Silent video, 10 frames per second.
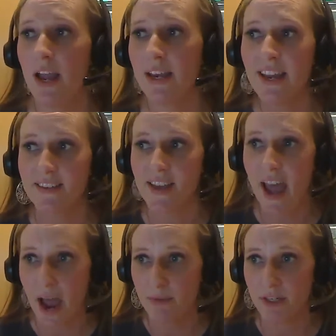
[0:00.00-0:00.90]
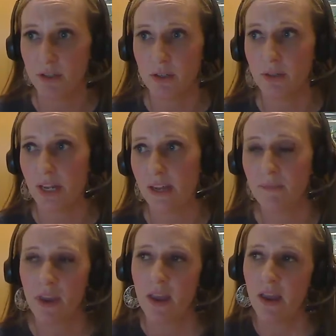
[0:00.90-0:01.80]
And yes, absolutely.
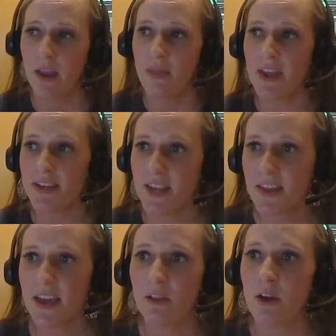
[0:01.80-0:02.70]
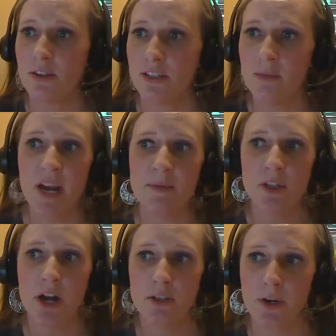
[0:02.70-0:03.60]
They say that sometimes
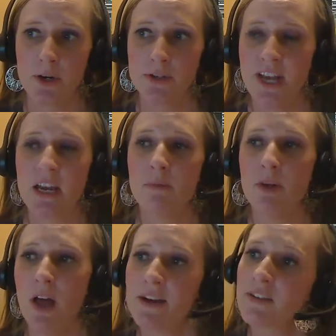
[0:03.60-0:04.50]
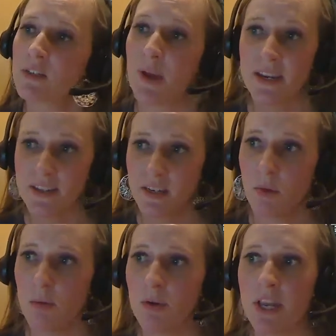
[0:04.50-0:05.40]
large photos take up a lot of space in
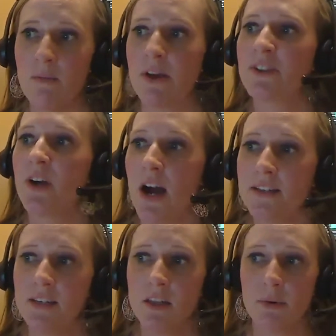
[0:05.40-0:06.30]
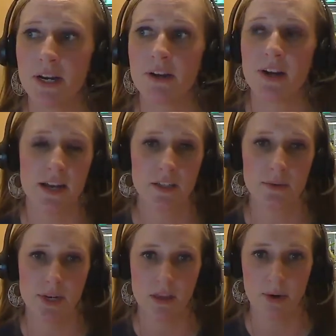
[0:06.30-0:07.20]
mobile emails, causing the reader not to
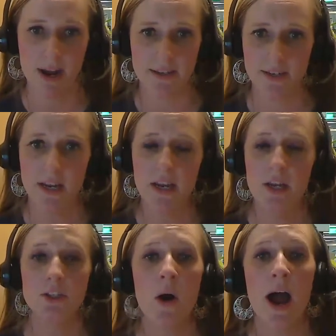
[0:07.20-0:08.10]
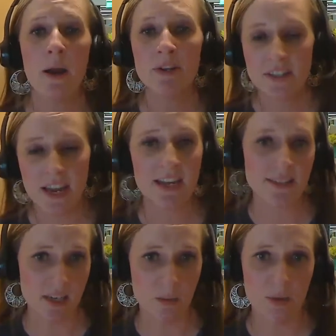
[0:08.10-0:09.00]
read the rest. So I would say
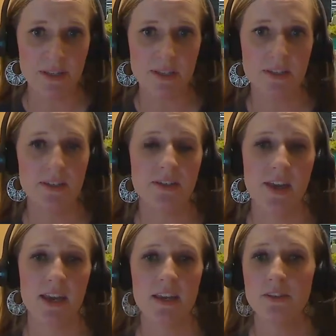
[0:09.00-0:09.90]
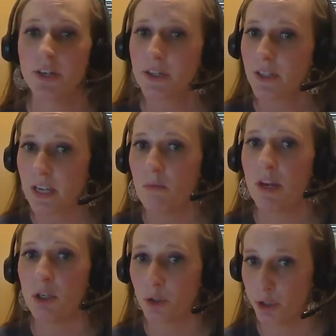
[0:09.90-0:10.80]
in some instances that can certainly
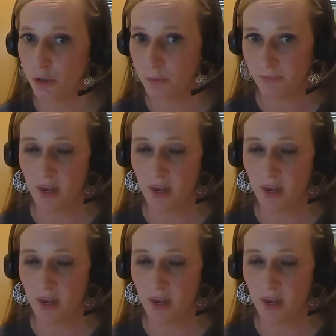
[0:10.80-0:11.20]
be true.